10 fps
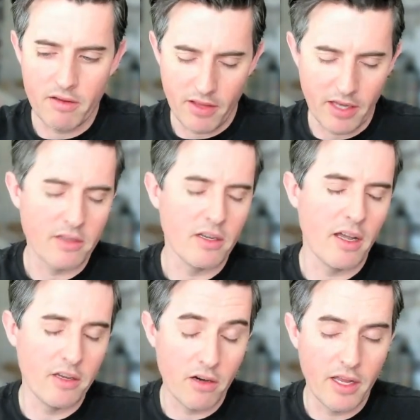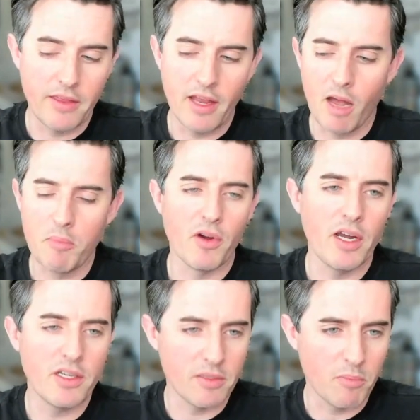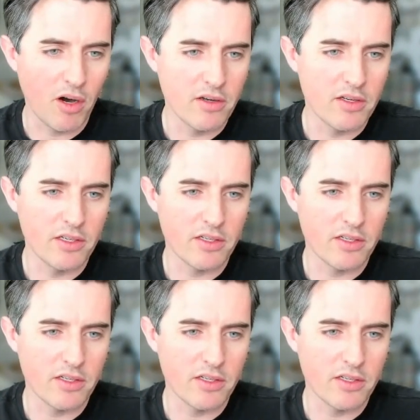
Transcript: like on your end, the operation part to just